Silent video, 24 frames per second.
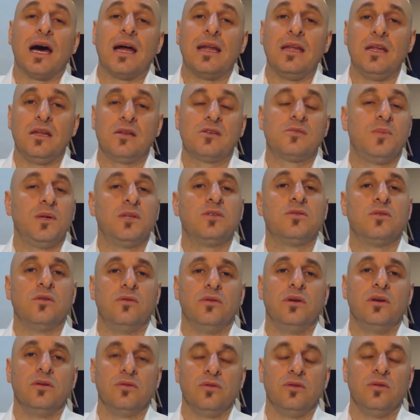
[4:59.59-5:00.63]
I need to speak to a
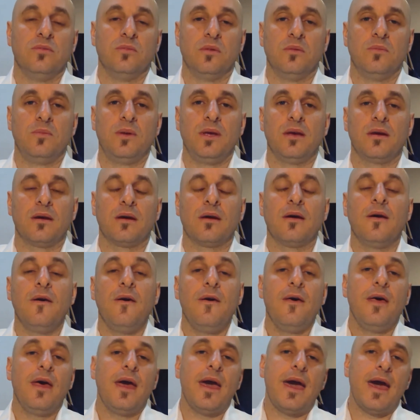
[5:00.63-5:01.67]
real human being,
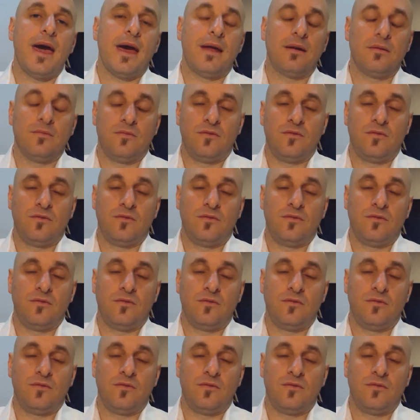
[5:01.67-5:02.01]
and